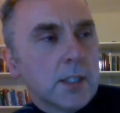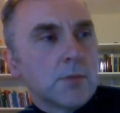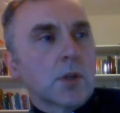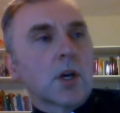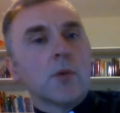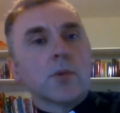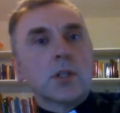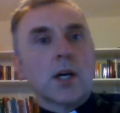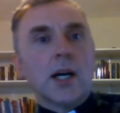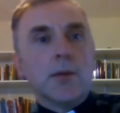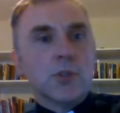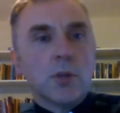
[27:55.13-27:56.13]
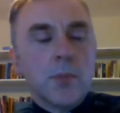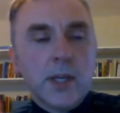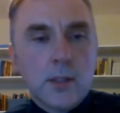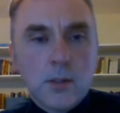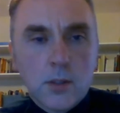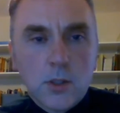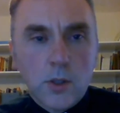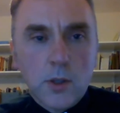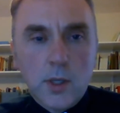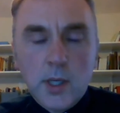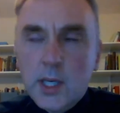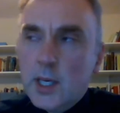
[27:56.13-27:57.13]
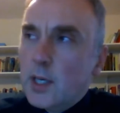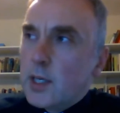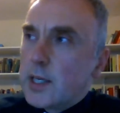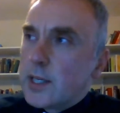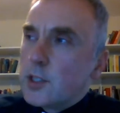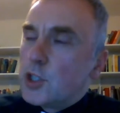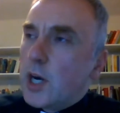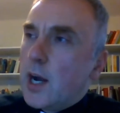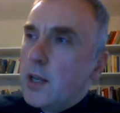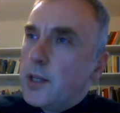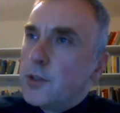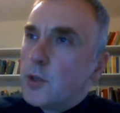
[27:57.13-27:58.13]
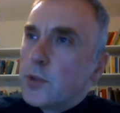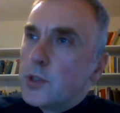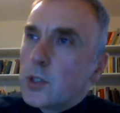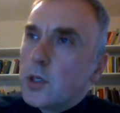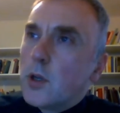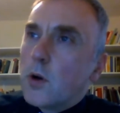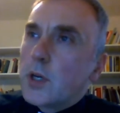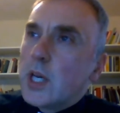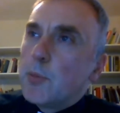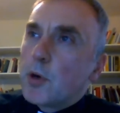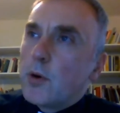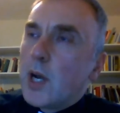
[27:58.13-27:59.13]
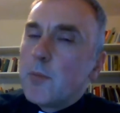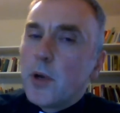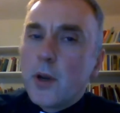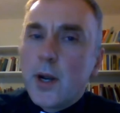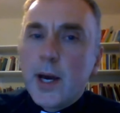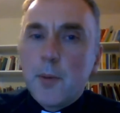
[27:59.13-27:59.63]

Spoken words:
It's become at times a means to get a child into a school or keep a grandmother